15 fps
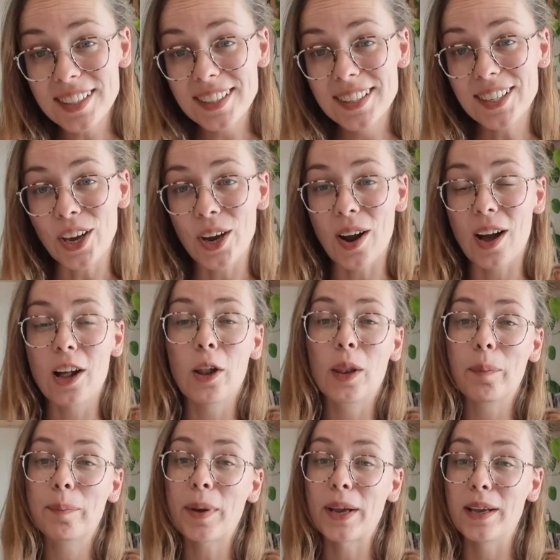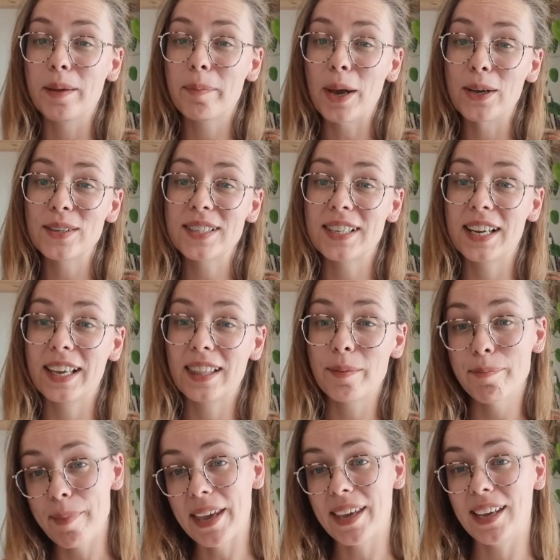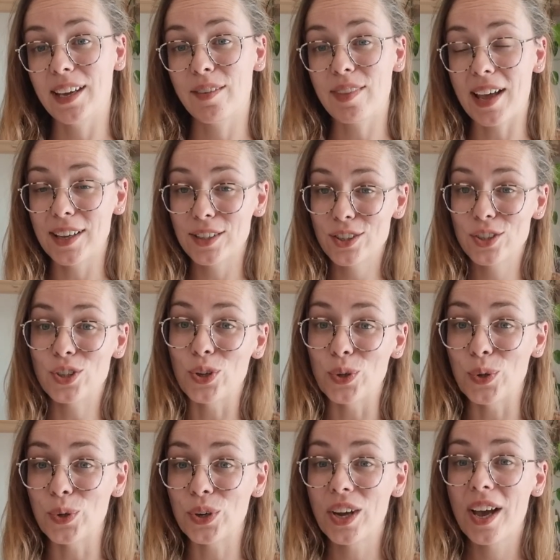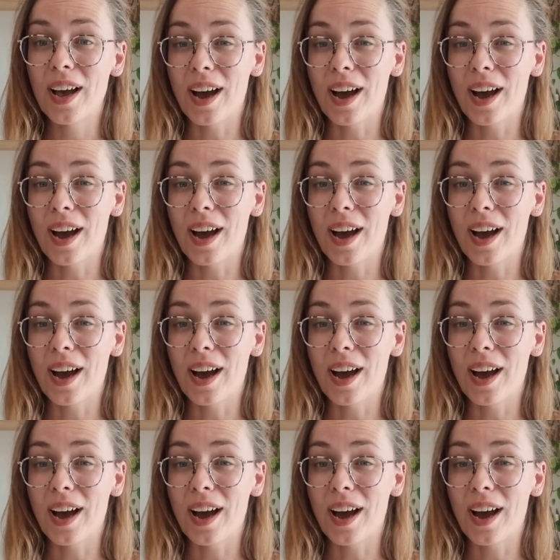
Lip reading: so I'll be posting the making of that soon.